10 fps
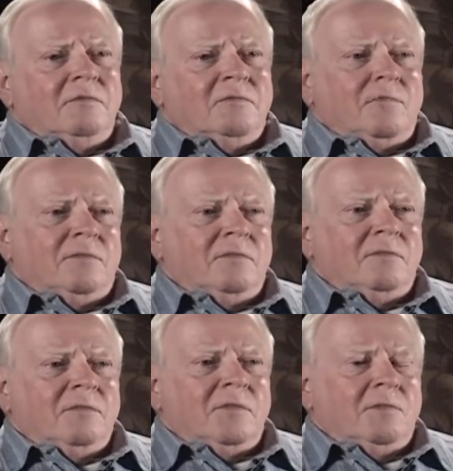from
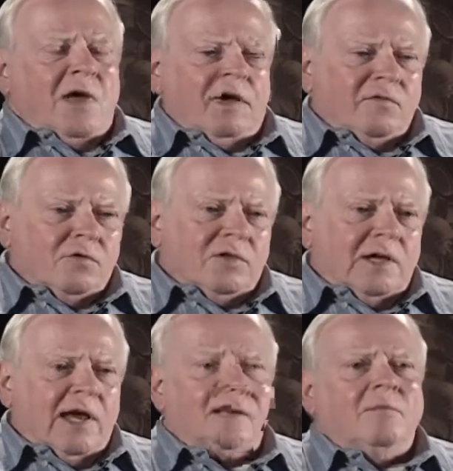after they
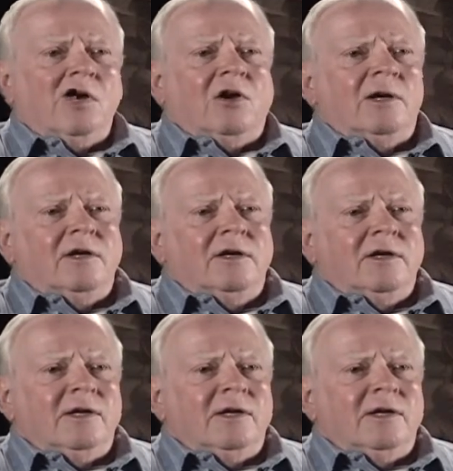got married